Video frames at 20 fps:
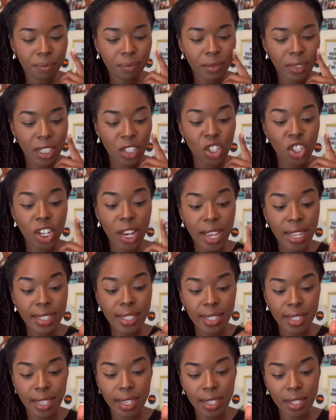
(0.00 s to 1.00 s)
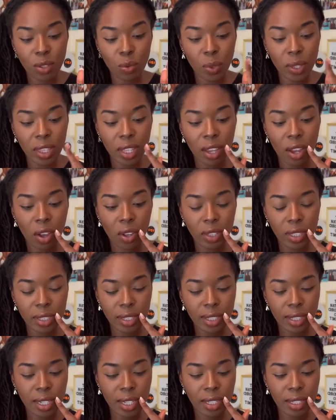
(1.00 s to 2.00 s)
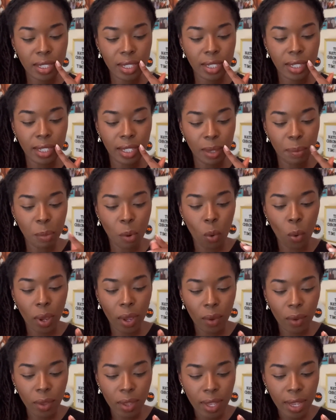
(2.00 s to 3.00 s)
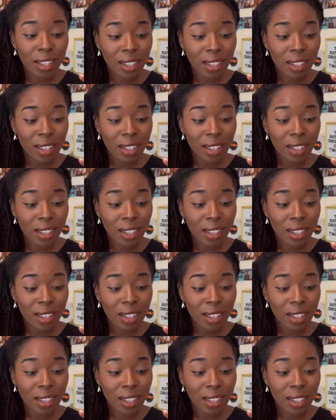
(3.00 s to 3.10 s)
the Shade Slick is what they call the tinted lip oil.